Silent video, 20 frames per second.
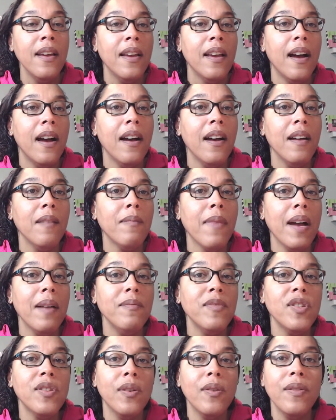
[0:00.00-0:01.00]
I'm
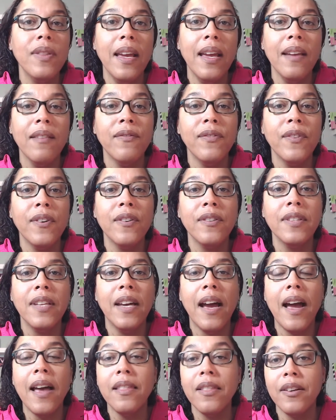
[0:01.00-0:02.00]
so thankful
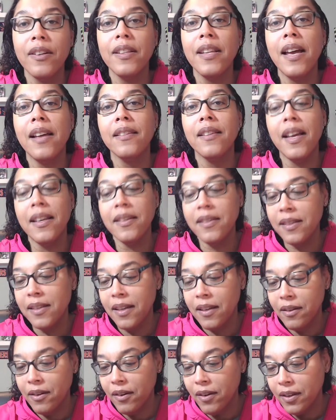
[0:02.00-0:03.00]
that I learned that
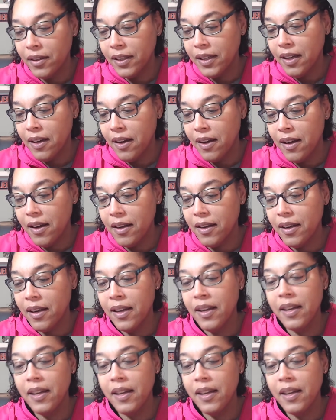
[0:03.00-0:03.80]
lesson early on